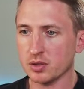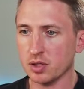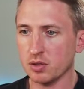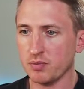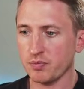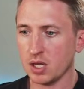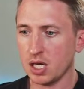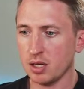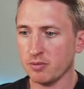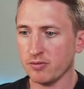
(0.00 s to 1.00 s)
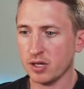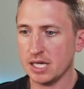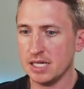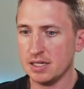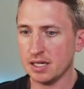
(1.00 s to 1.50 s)
So for
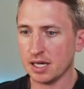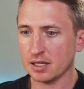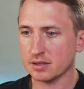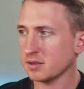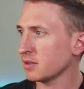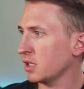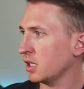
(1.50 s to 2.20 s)
index,